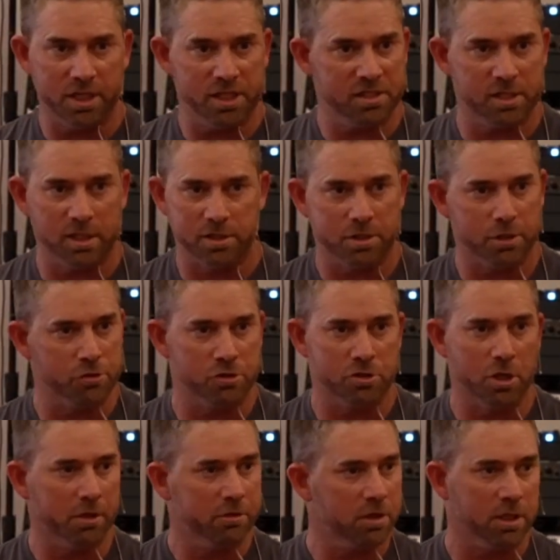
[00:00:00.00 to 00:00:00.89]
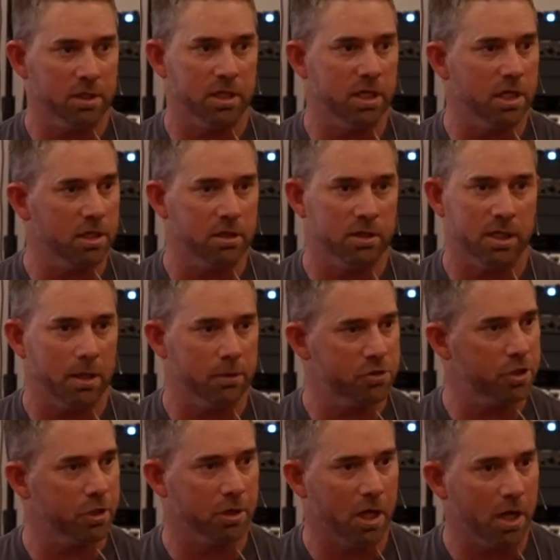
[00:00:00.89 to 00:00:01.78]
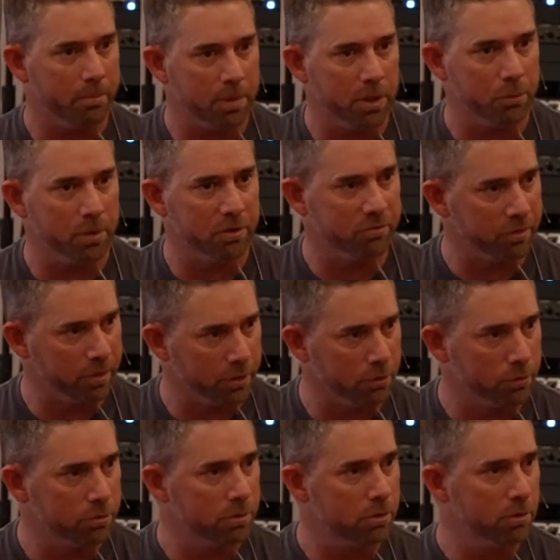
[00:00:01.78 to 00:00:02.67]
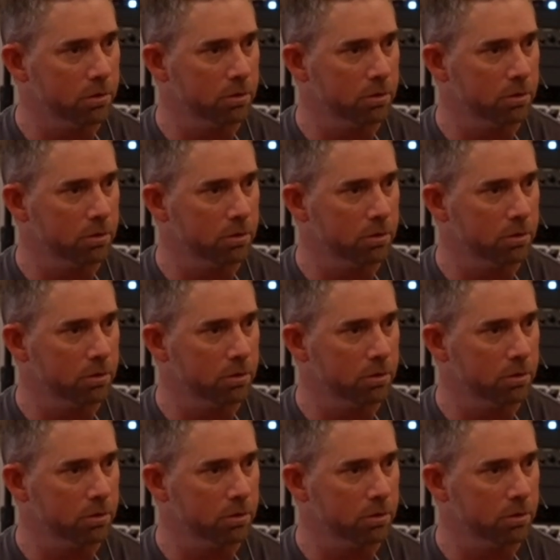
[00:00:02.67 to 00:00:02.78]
He says, "There's nothing hidden that shall not be revealed."